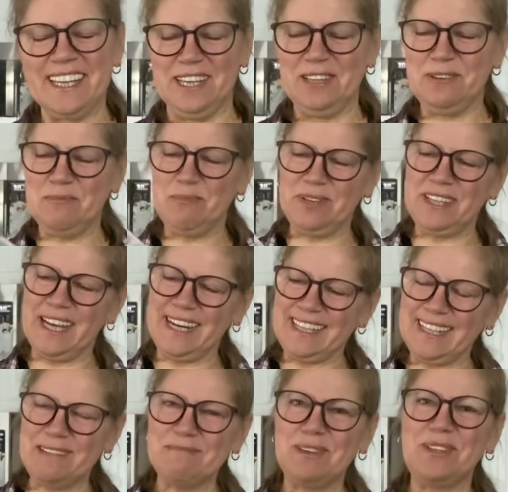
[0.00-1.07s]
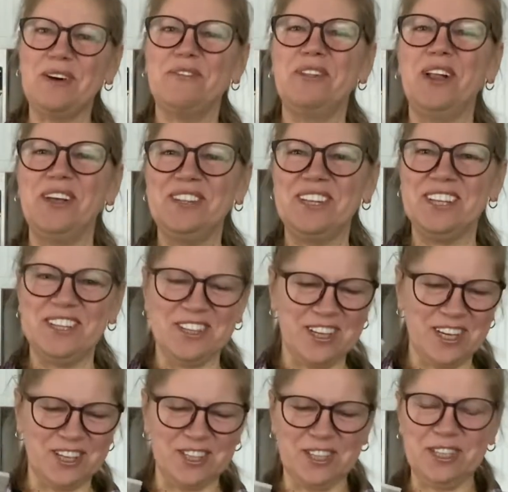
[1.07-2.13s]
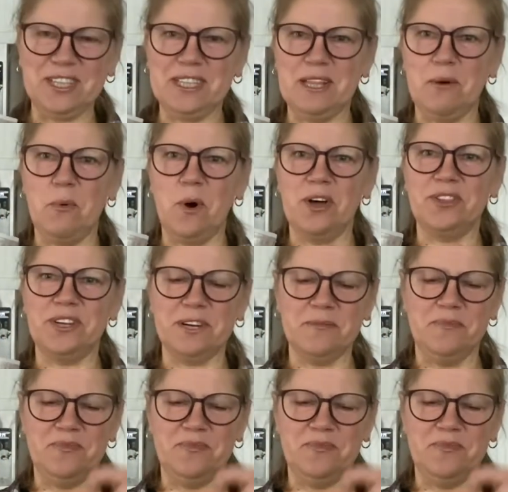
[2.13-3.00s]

You put a little bit of laundry detergent in the water,